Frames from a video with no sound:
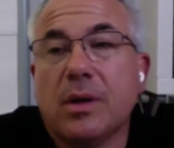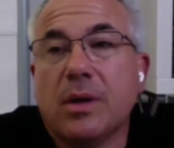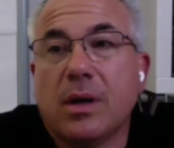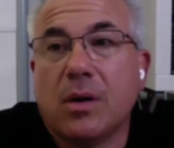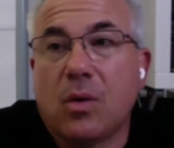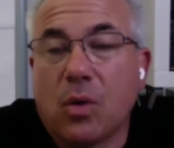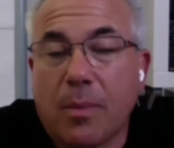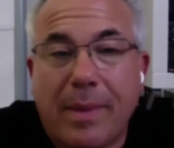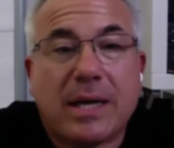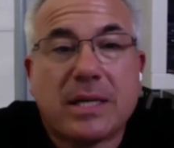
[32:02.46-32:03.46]
or
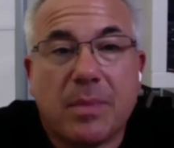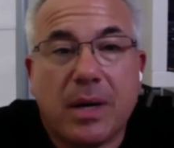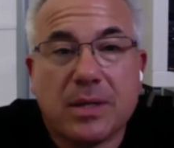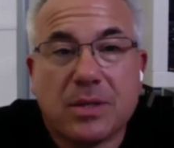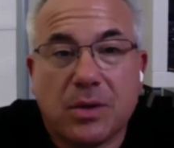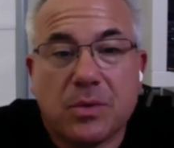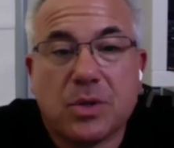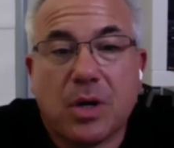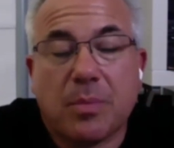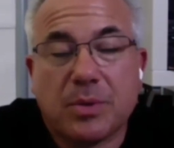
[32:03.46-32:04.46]
maximize on those
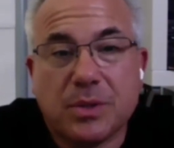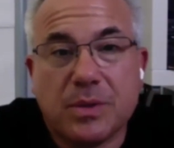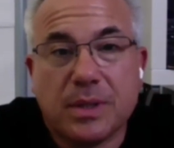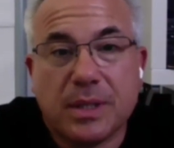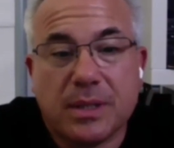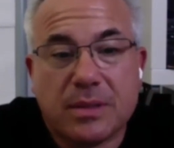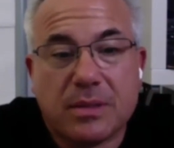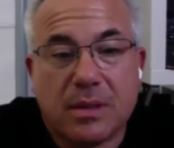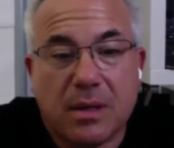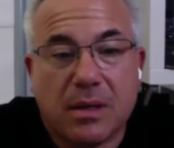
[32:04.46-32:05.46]

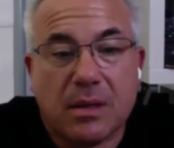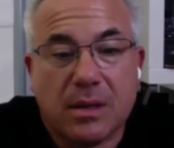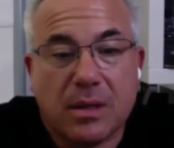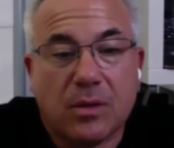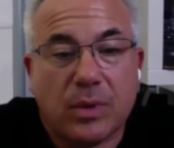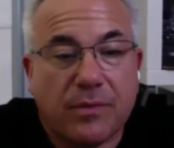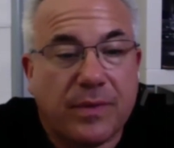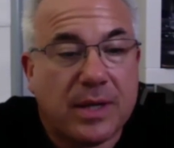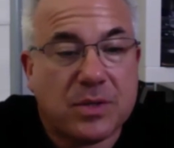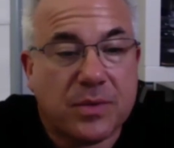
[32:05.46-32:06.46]
opportunities. It'll run out
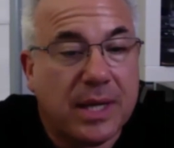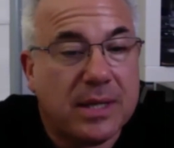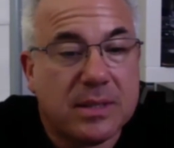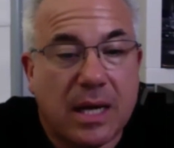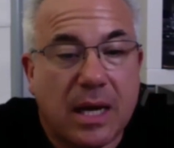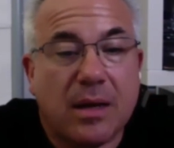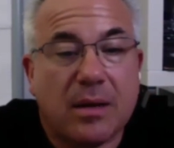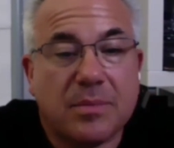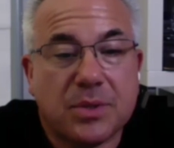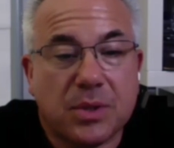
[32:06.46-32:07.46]
fast. So that is
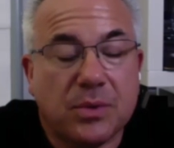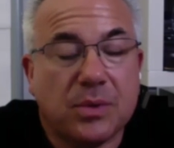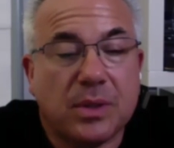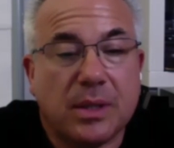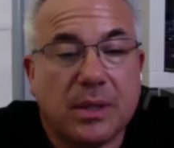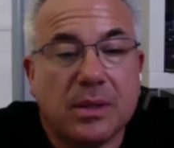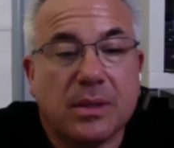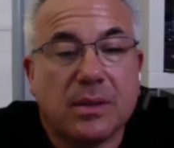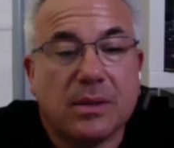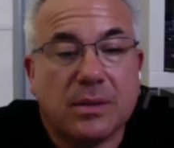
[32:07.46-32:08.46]
absolutely
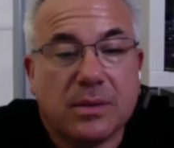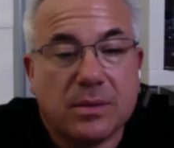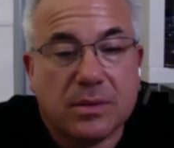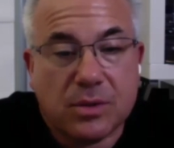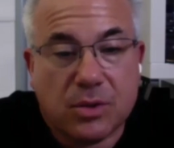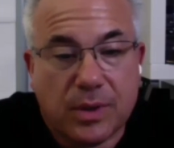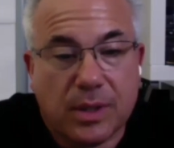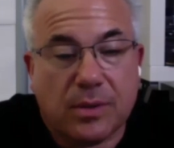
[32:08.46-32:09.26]
critical.